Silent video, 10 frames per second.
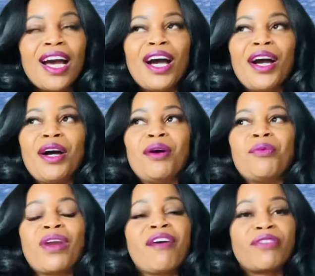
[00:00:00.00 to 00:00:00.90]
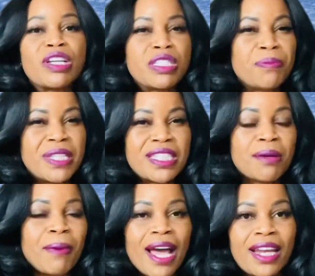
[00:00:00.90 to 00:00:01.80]
um, when i first meet
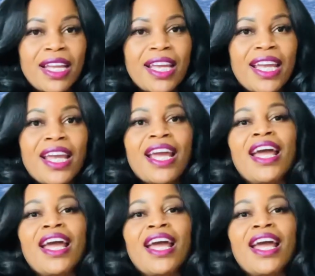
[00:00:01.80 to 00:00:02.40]
somebody